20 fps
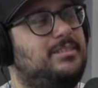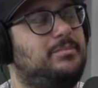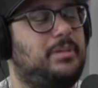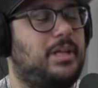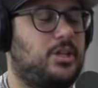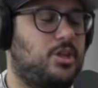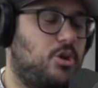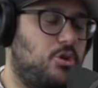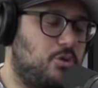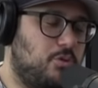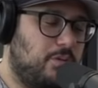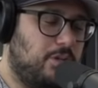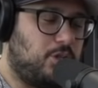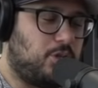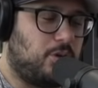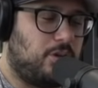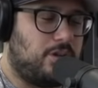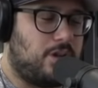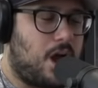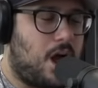Yeah, yo, you
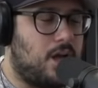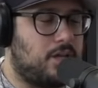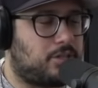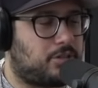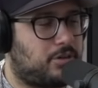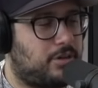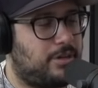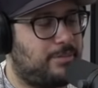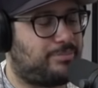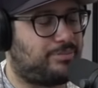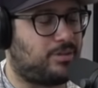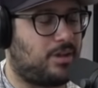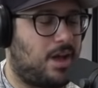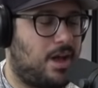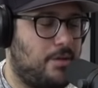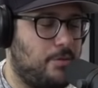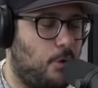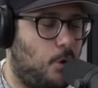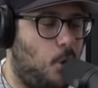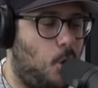enjoying your ice cream?
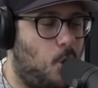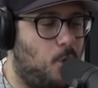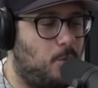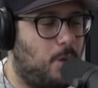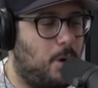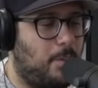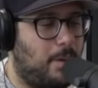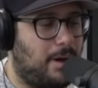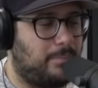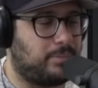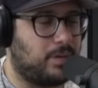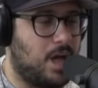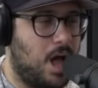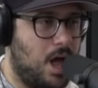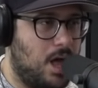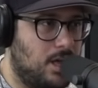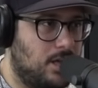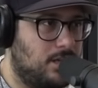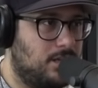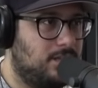Pah, no homo, my
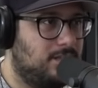bad.